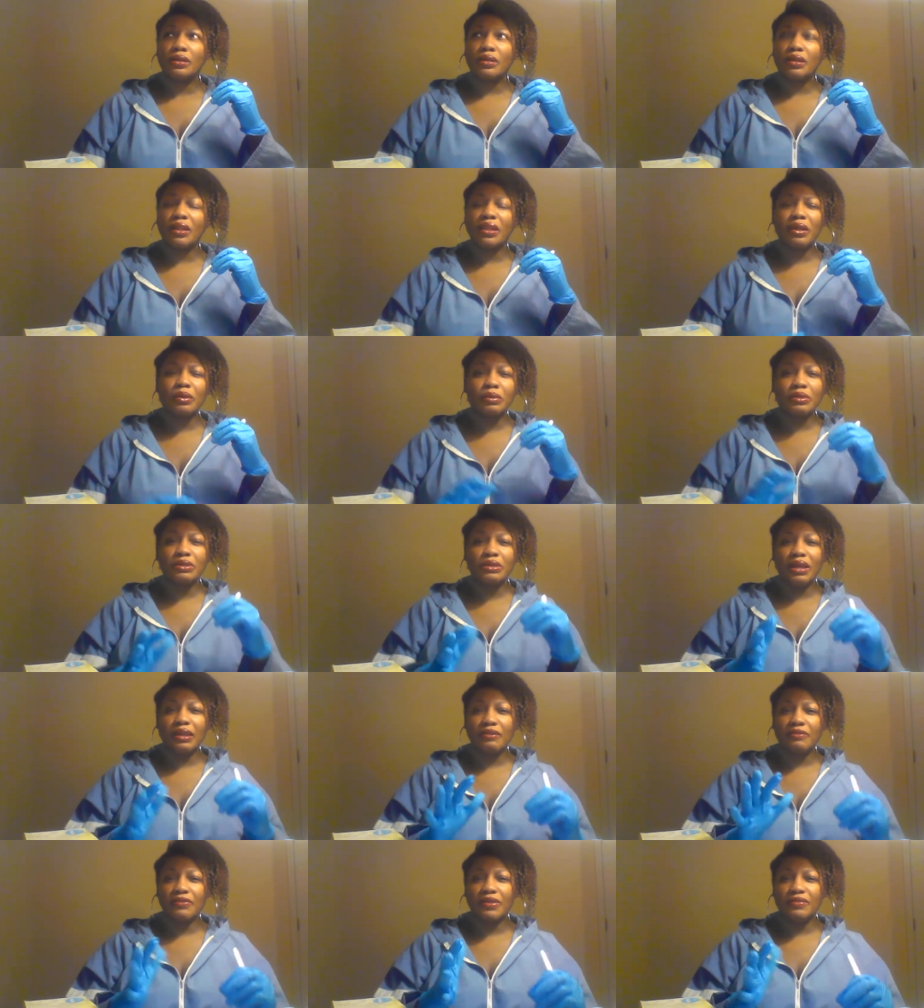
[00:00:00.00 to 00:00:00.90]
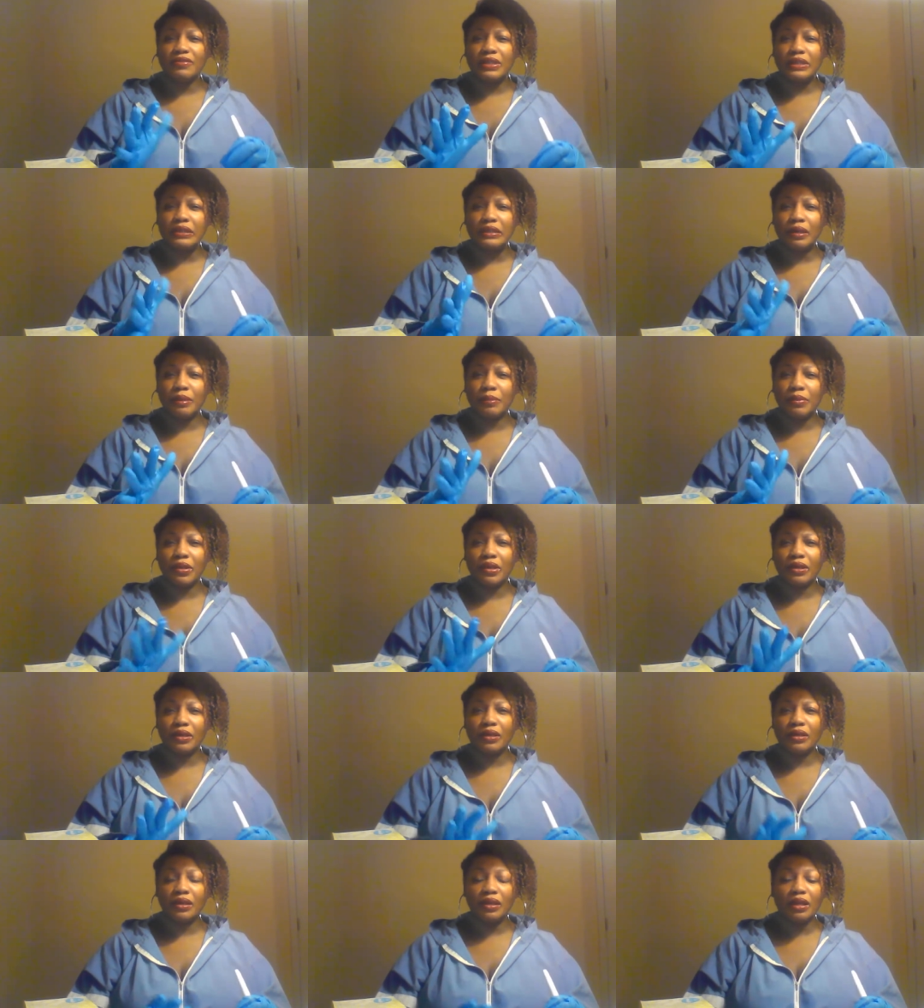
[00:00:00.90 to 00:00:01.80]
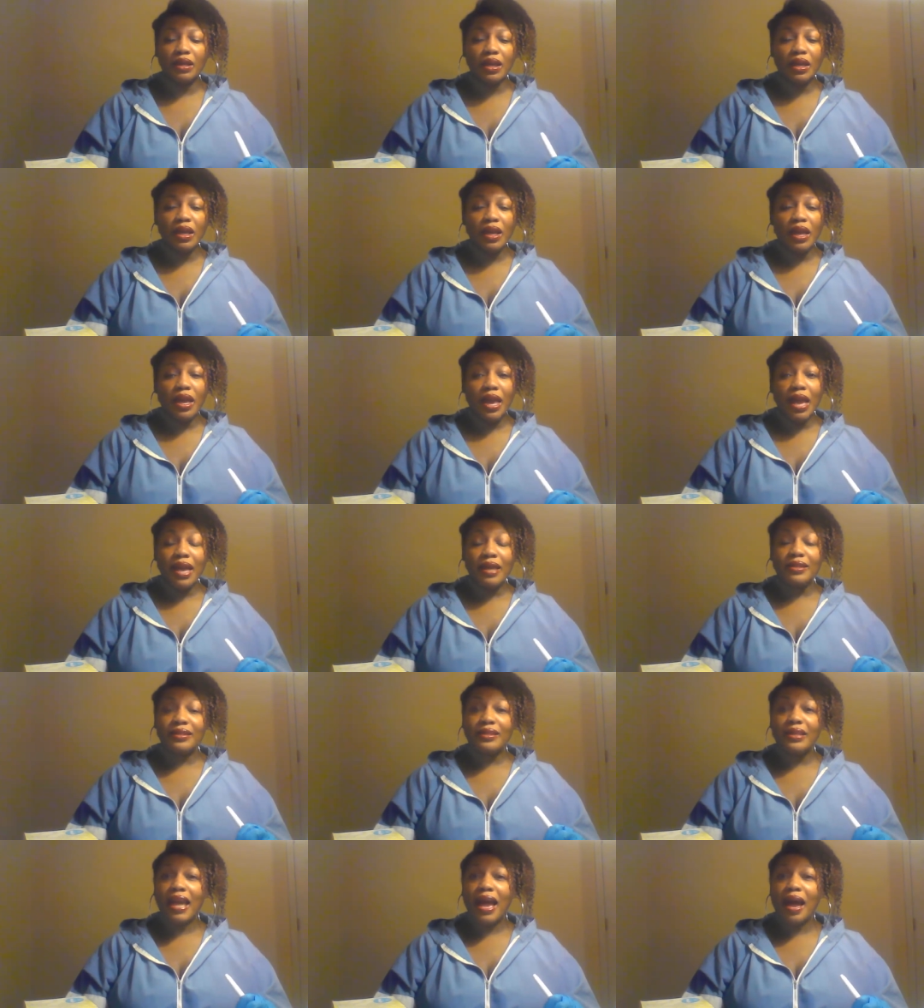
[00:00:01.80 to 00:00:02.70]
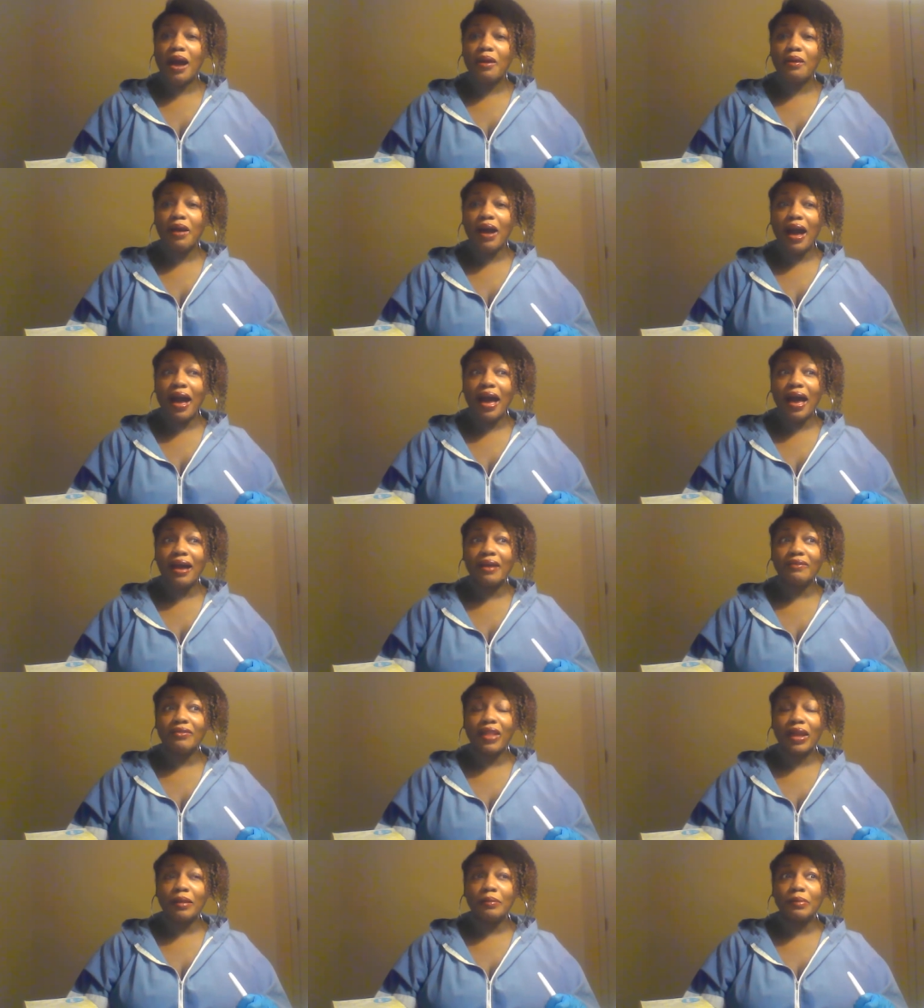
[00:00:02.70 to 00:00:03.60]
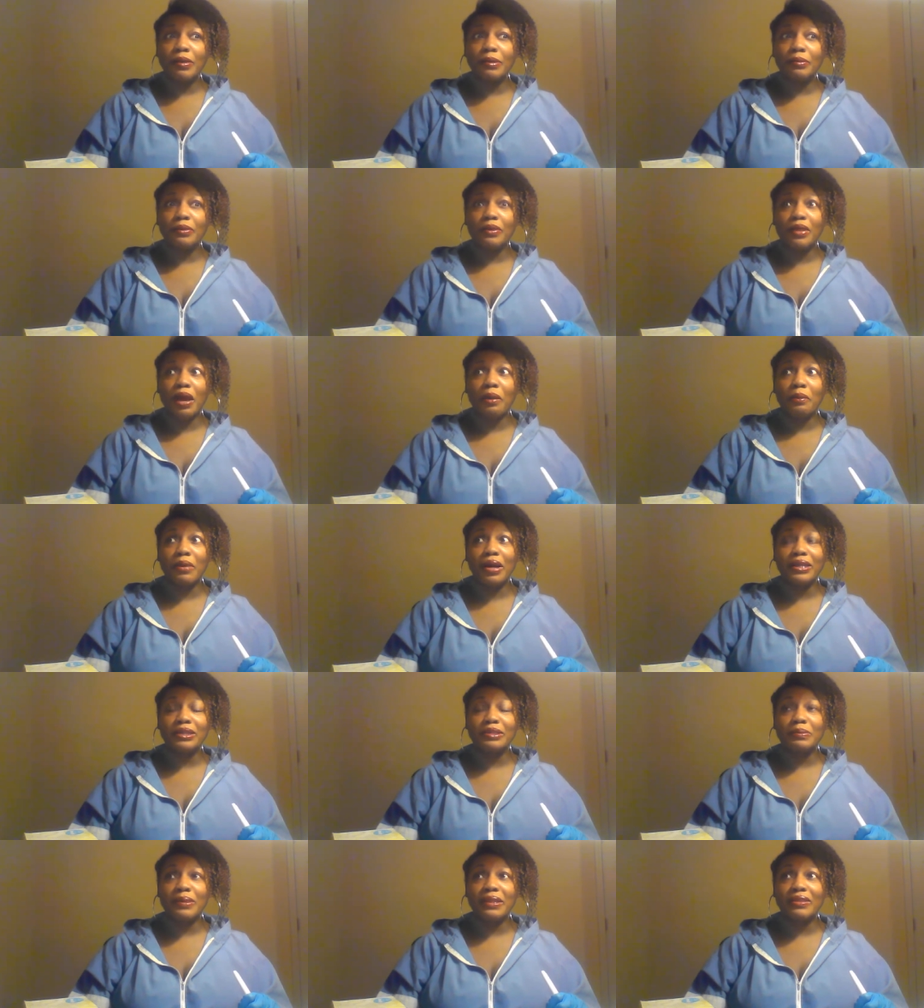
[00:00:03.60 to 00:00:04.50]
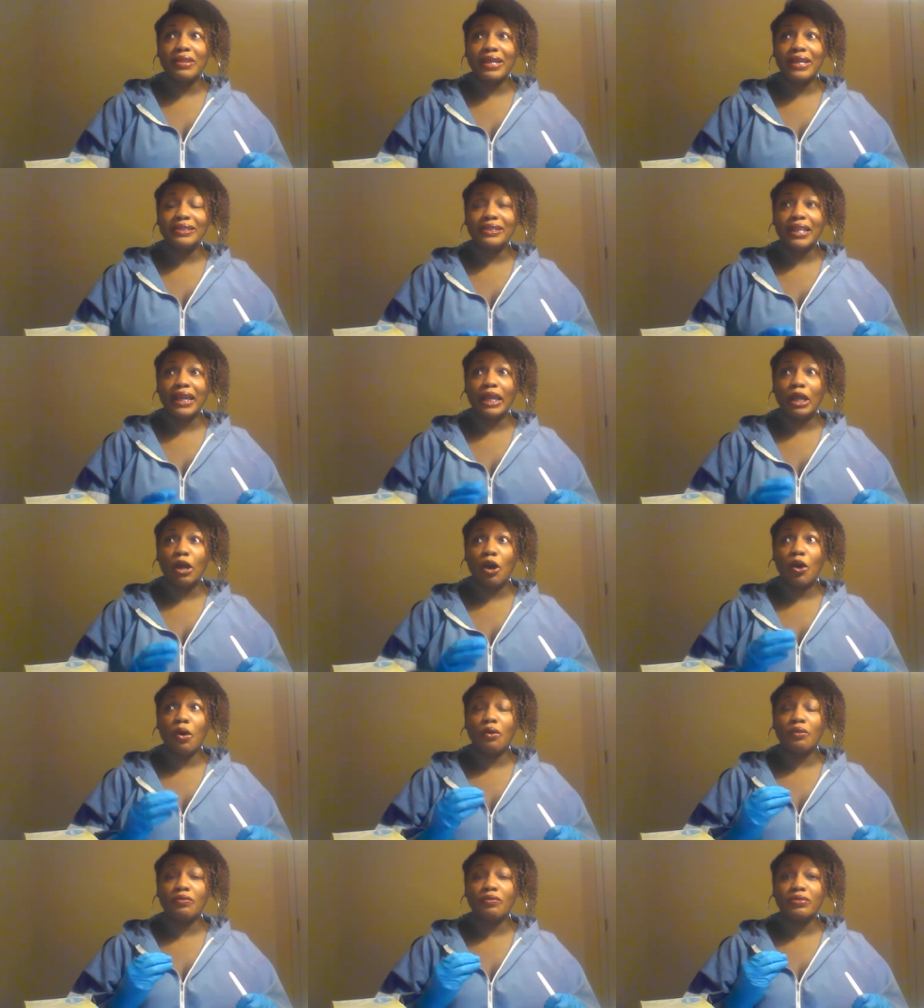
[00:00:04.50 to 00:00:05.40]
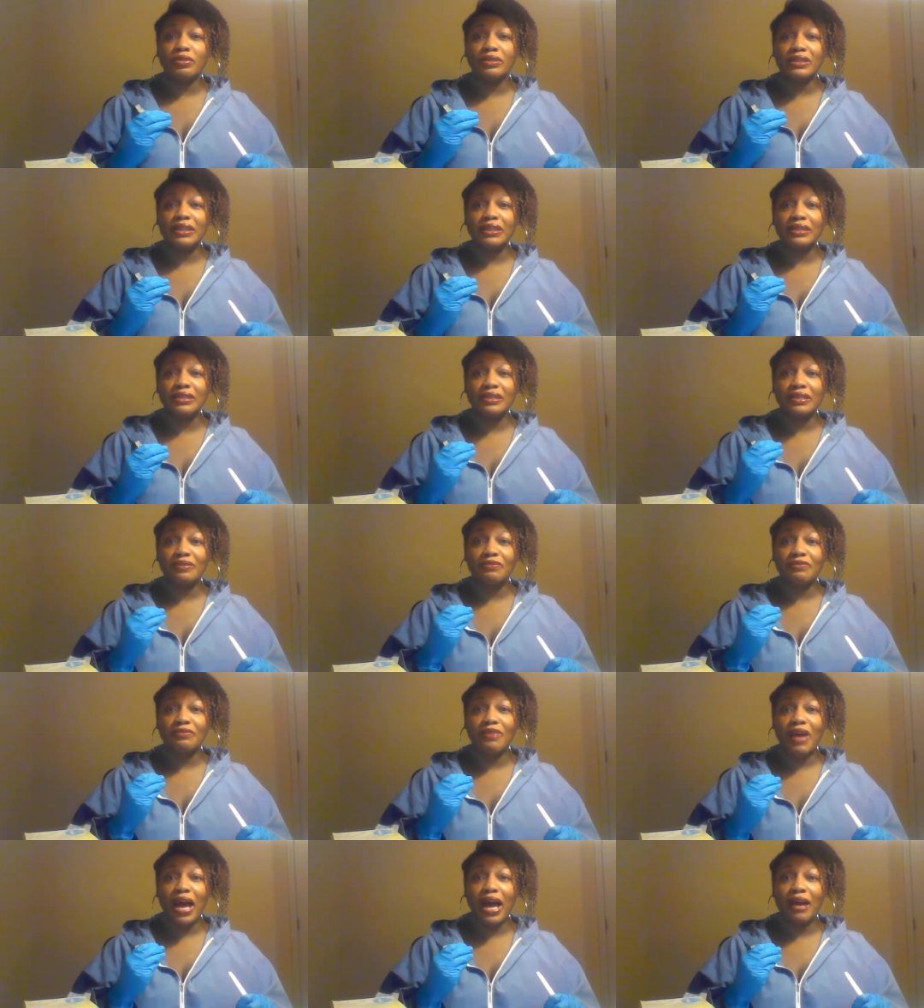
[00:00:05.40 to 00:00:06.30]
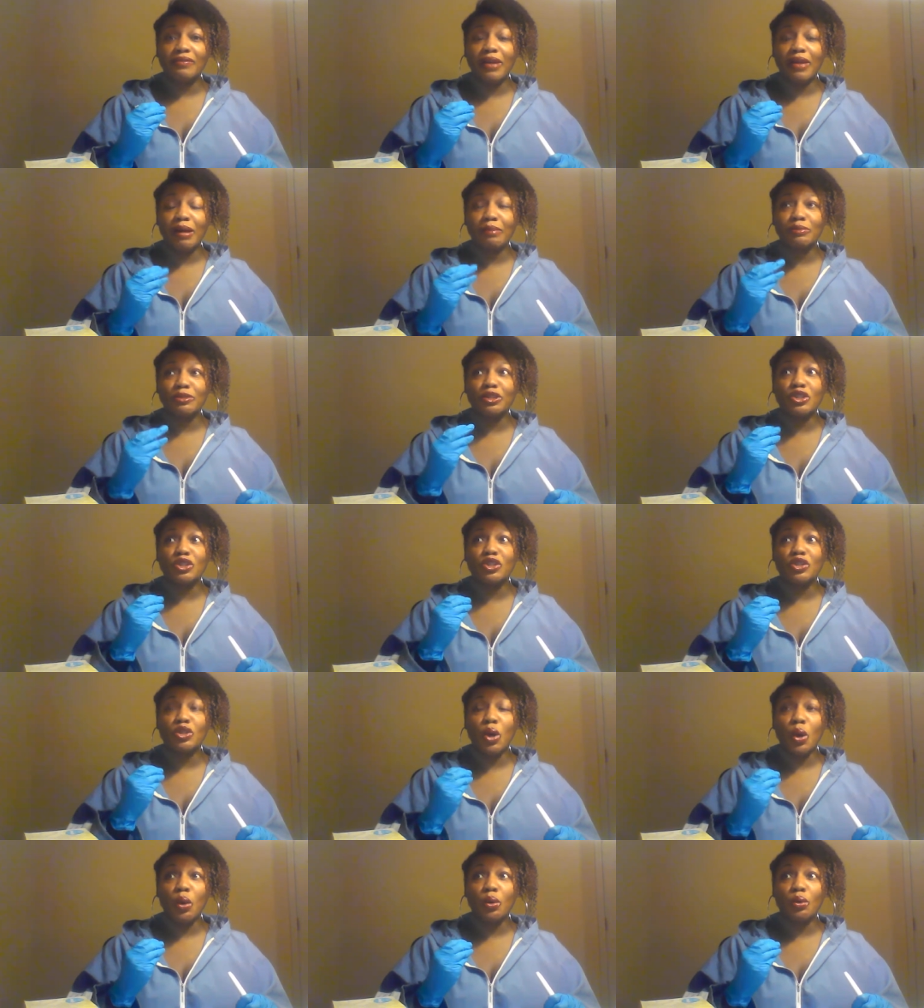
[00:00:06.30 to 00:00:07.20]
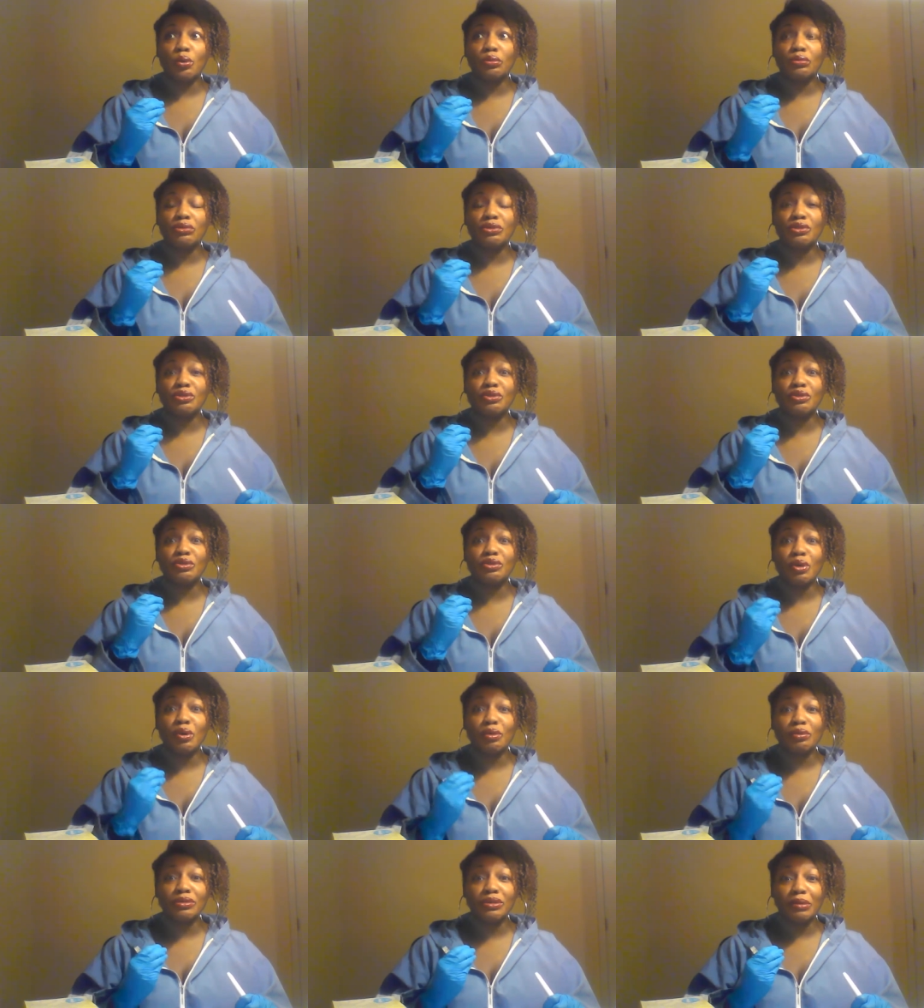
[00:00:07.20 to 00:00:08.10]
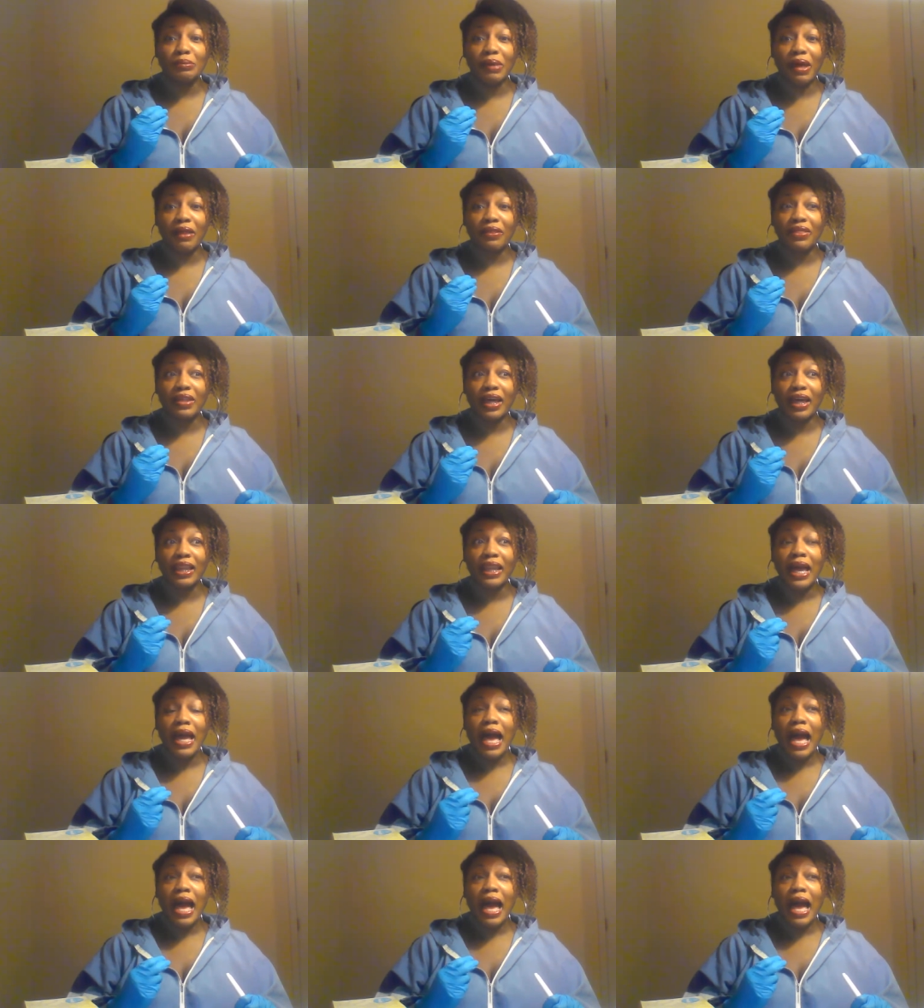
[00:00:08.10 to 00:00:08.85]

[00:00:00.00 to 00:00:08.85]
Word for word: I think it was like 50 something. Now I have like people that watch me that's like over 65. I'm so stoked about that.